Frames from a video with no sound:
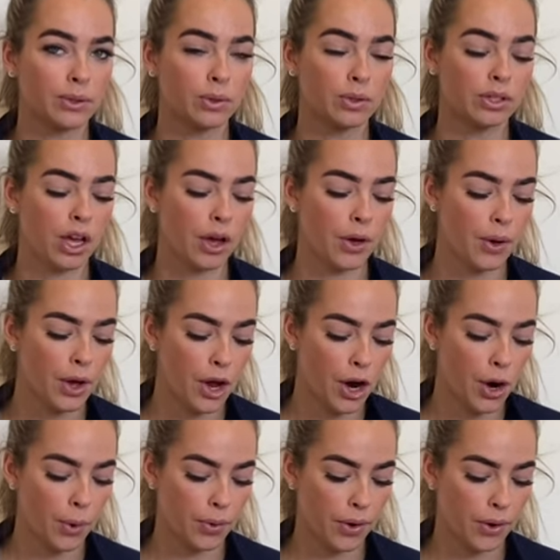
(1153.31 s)
so
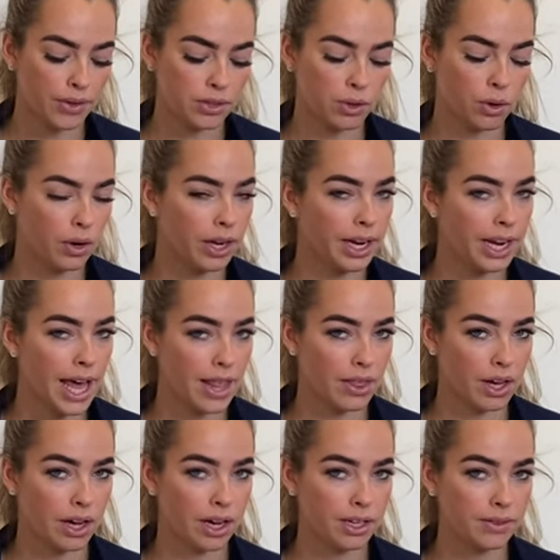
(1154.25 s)
although it's not
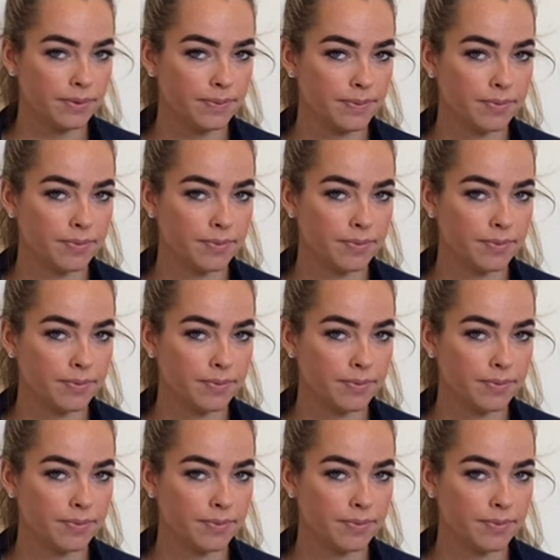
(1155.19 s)
leather,